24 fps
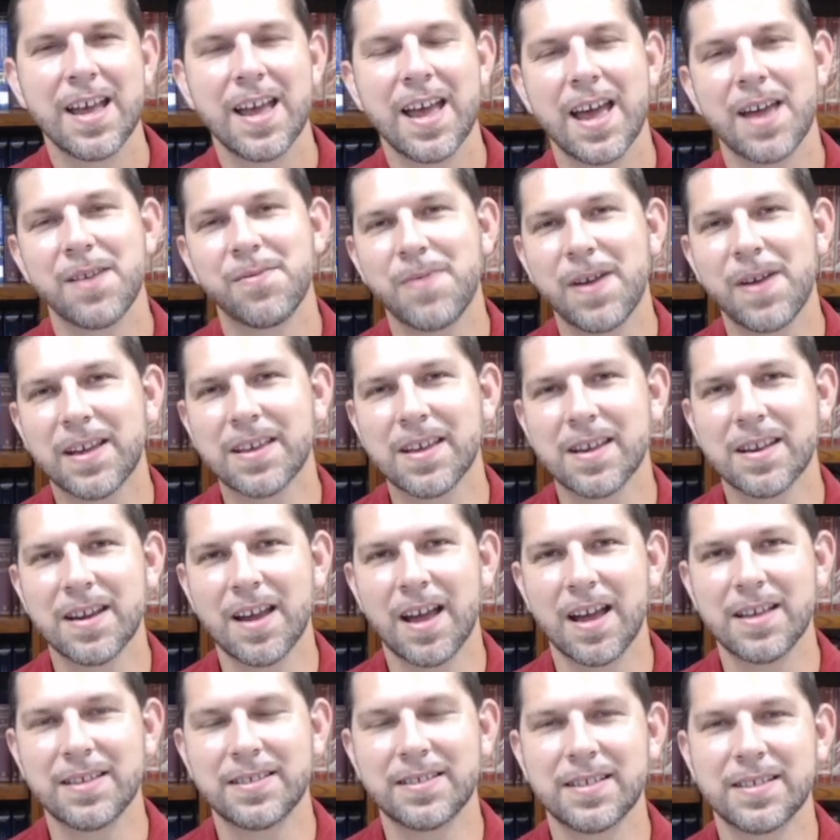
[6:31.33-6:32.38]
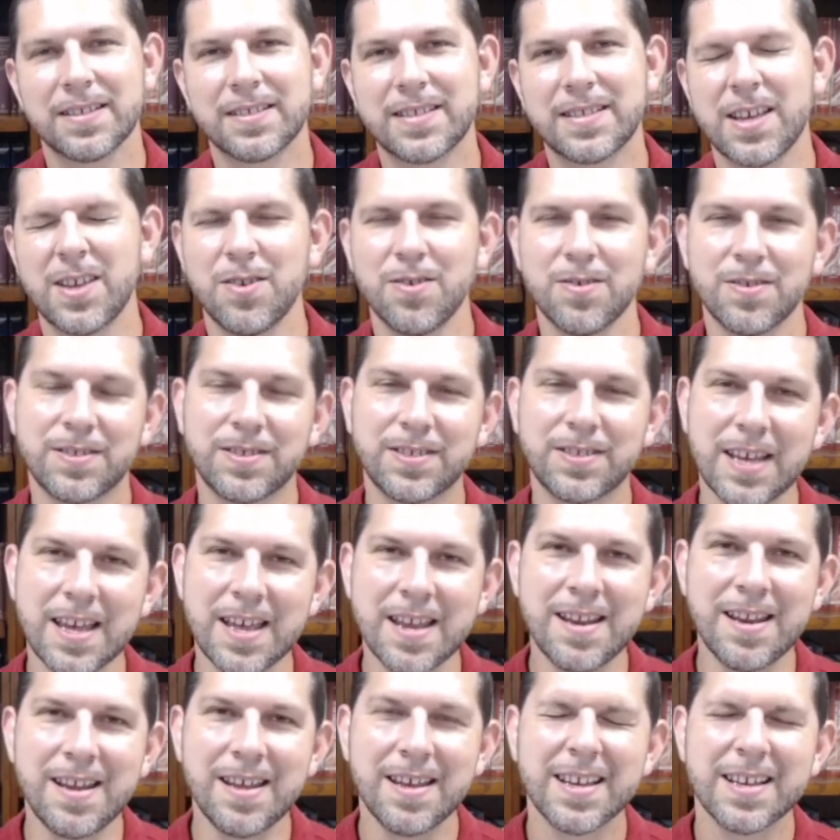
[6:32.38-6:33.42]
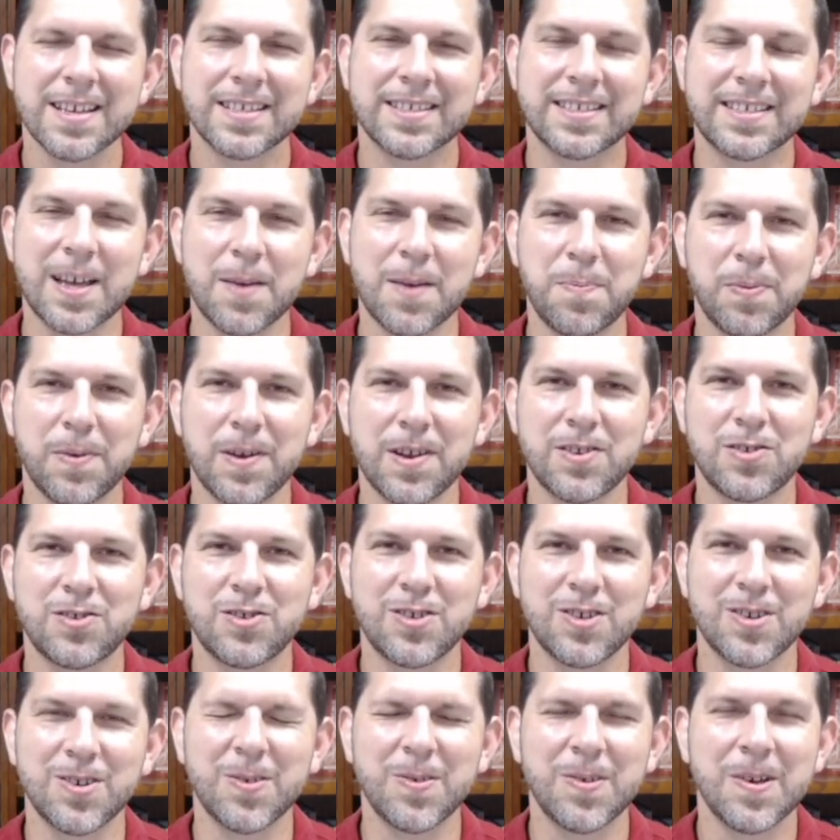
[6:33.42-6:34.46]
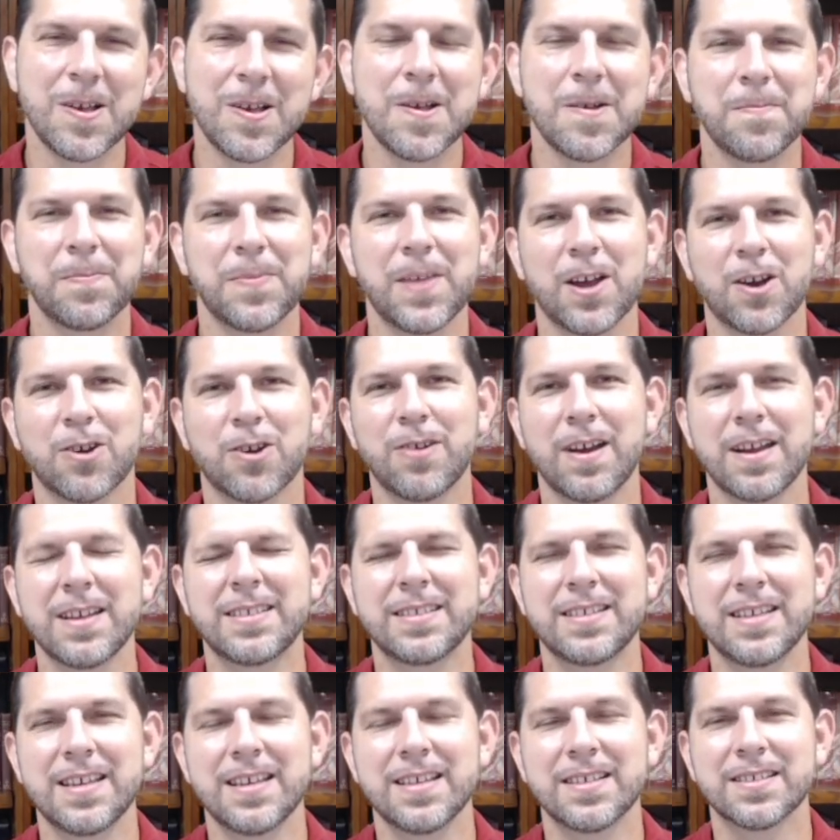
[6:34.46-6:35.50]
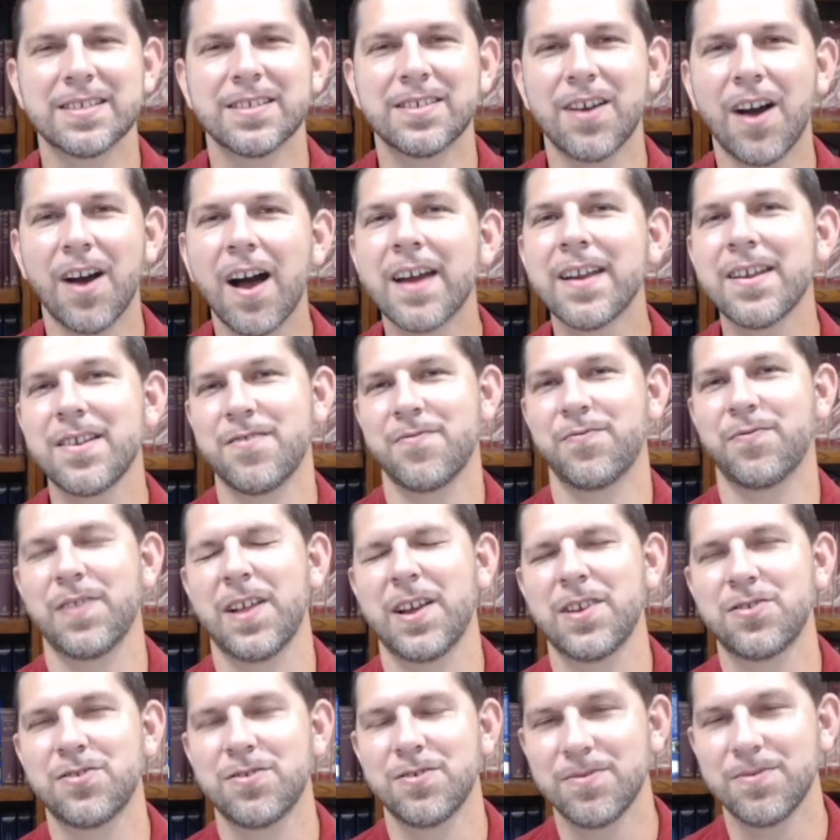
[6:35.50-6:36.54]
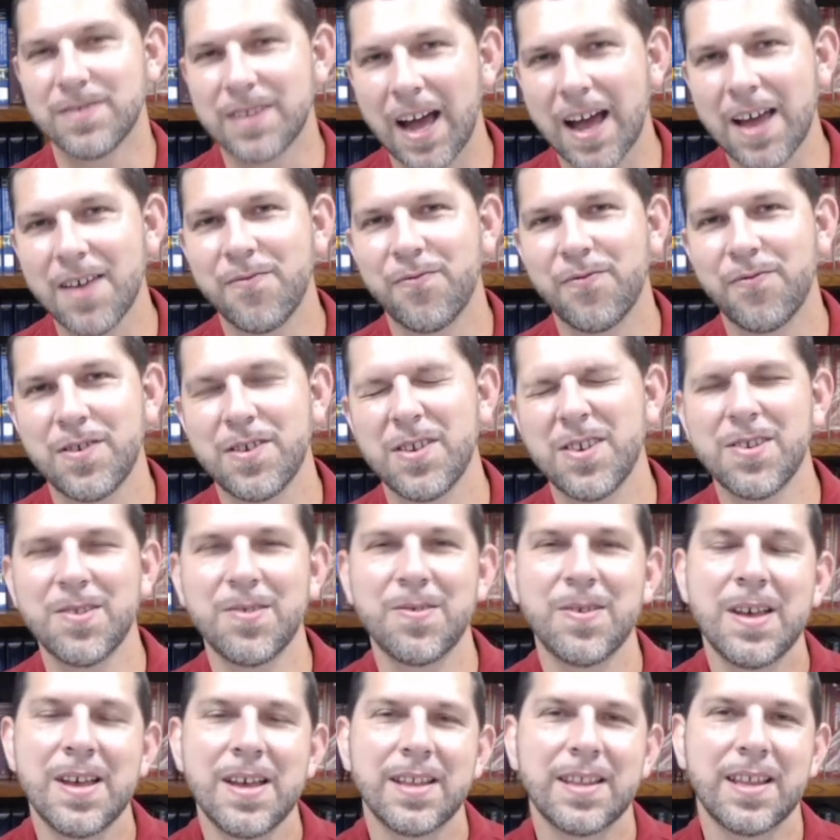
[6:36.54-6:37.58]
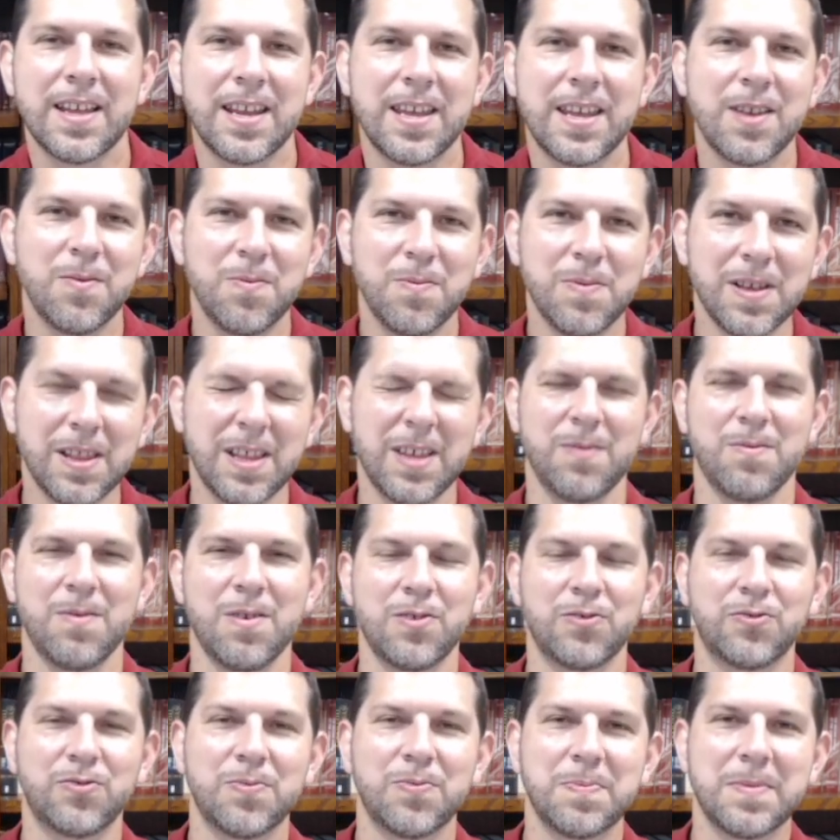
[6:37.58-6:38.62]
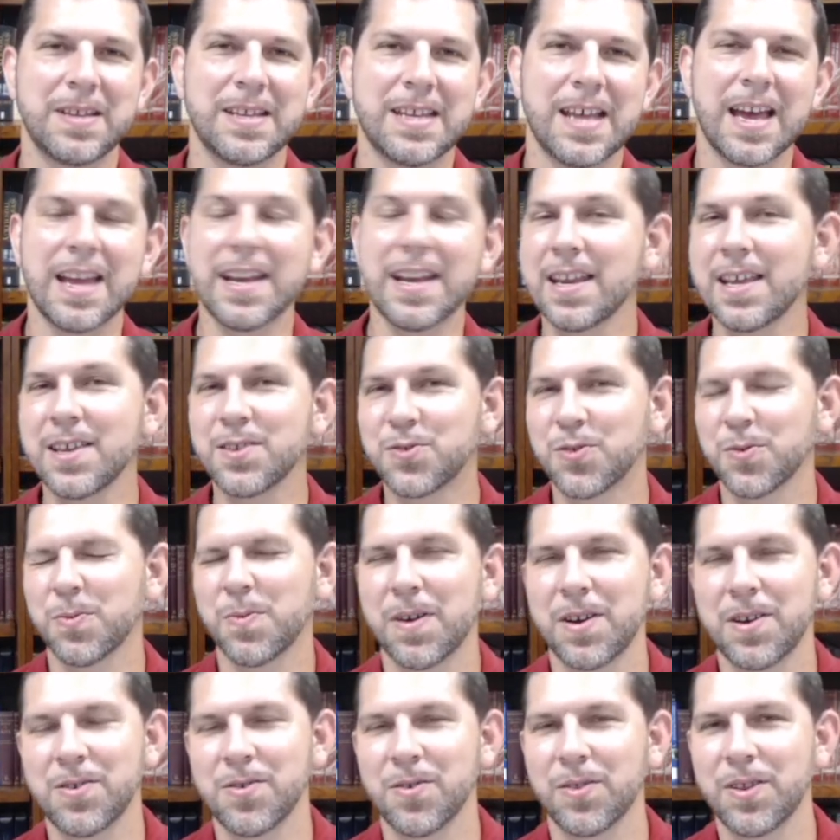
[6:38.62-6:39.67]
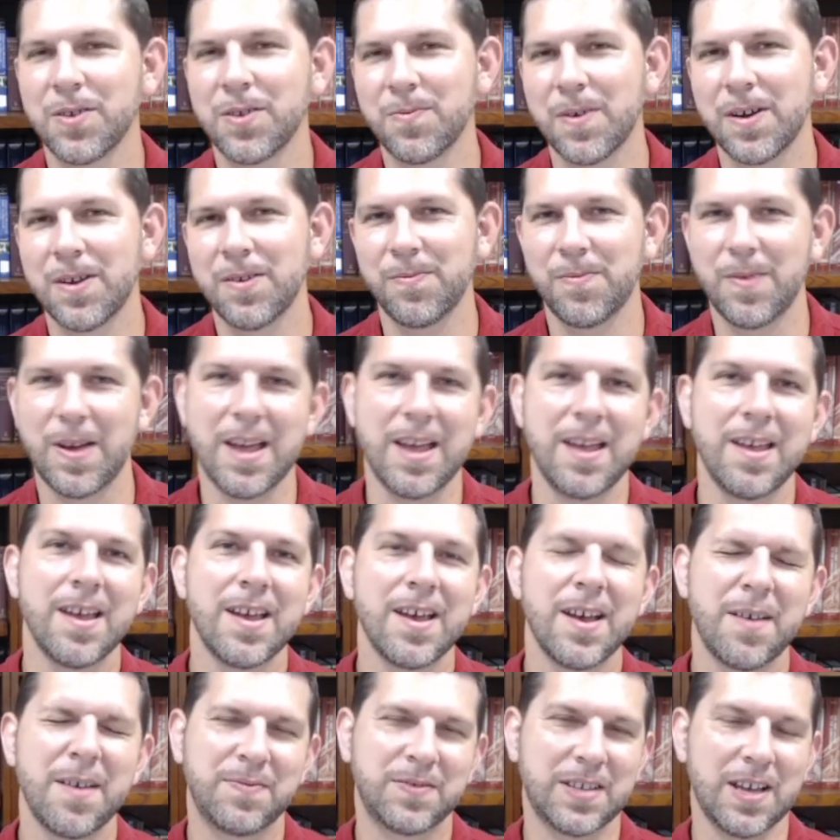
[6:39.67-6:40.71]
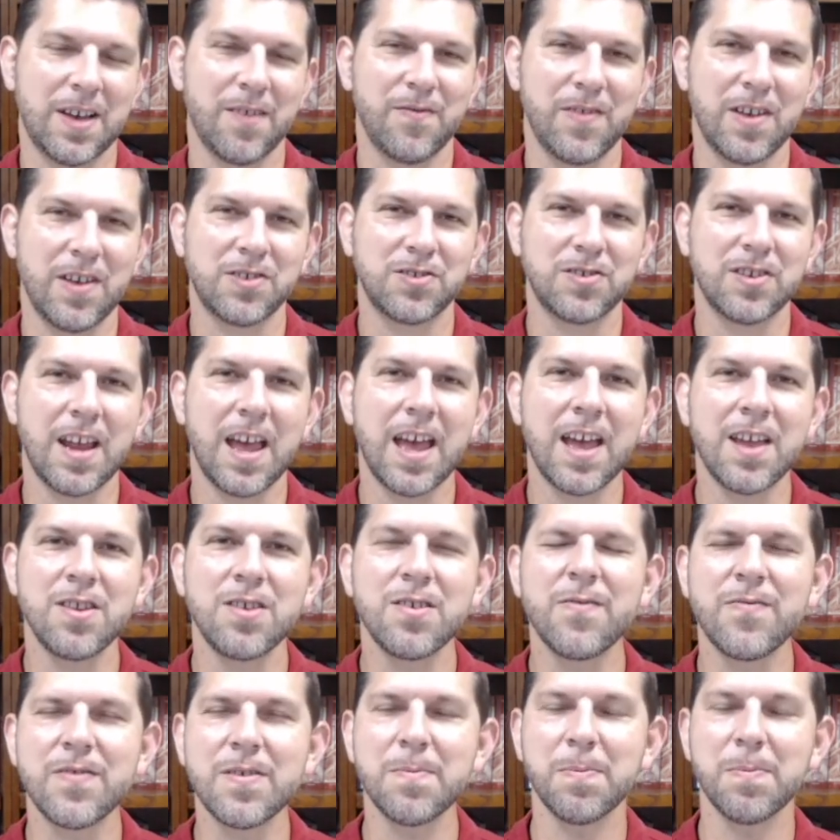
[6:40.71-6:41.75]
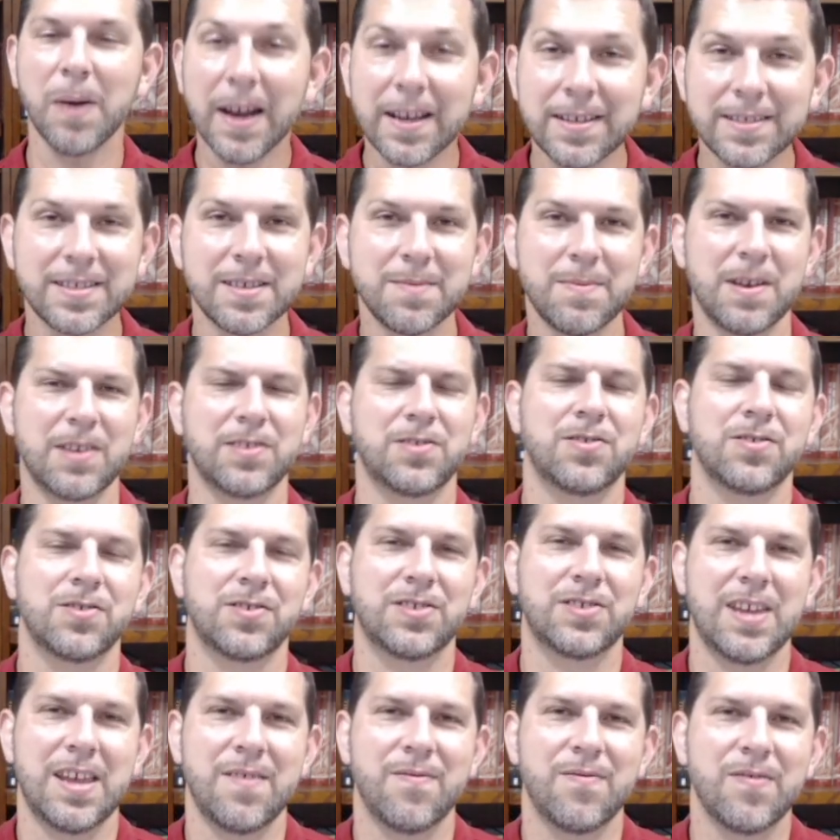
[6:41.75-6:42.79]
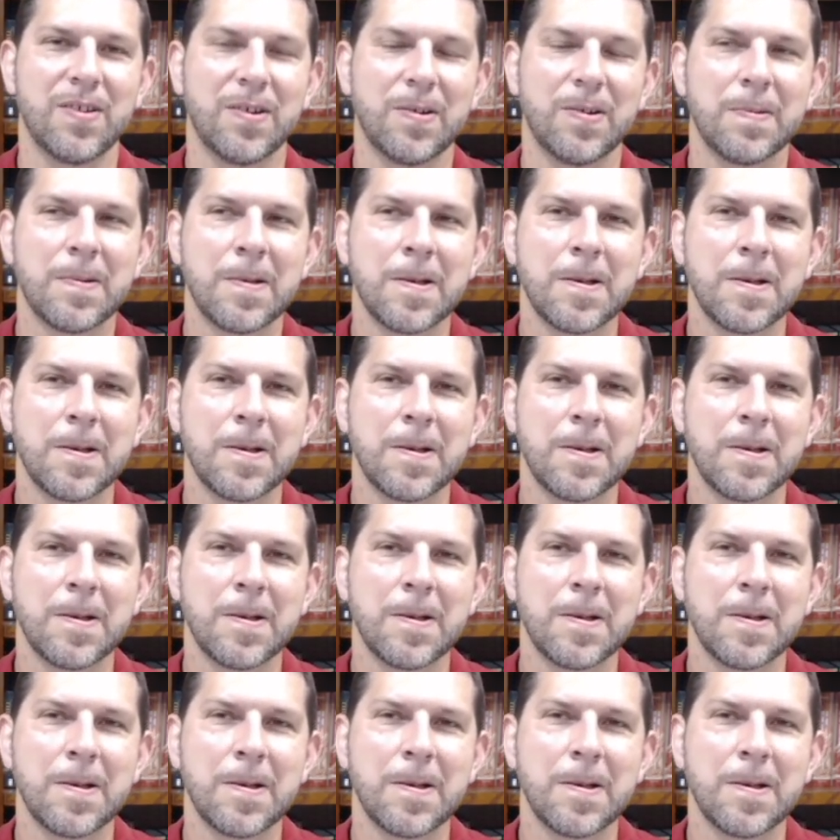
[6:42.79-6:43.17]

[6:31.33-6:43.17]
and recognizes that your sin separates you, that Christ is God in flesh who died for you, that he really rose from the dead, and he's the one and only one way of salvation, and you've embraced him as your Savior?